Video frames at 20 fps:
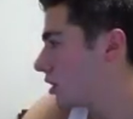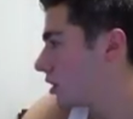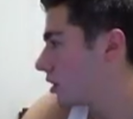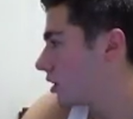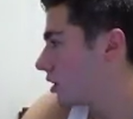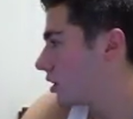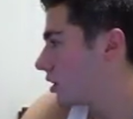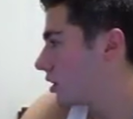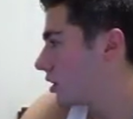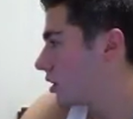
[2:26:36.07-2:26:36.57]

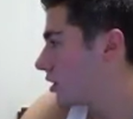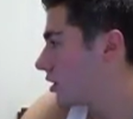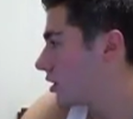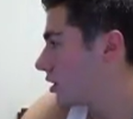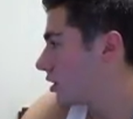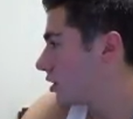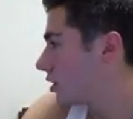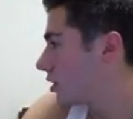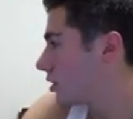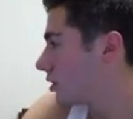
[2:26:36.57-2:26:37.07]
So,
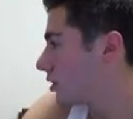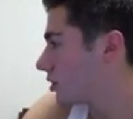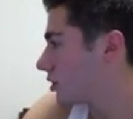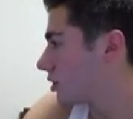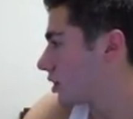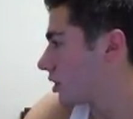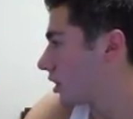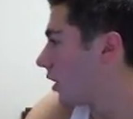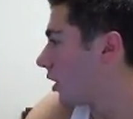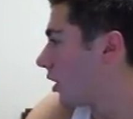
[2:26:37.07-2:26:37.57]
yeah.
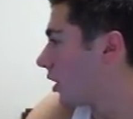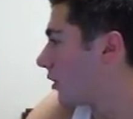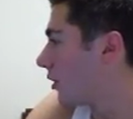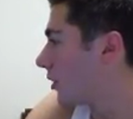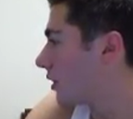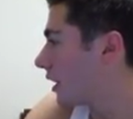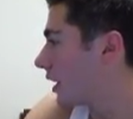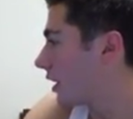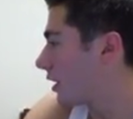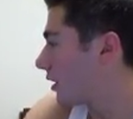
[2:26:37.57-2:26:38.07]
That's what it's
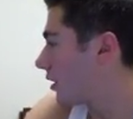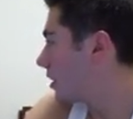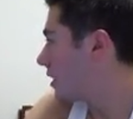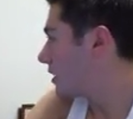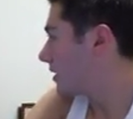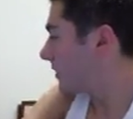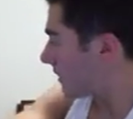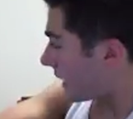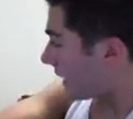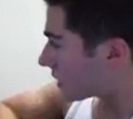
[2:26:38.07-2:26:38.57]
looking like
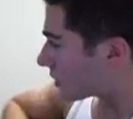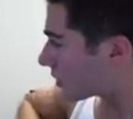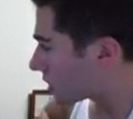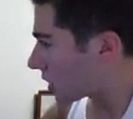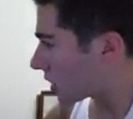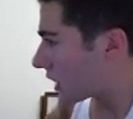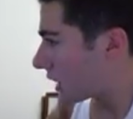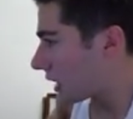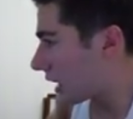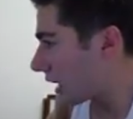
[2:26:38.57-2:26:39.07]
right
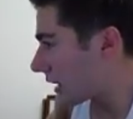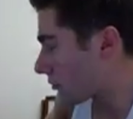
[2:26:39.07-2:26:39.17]
now.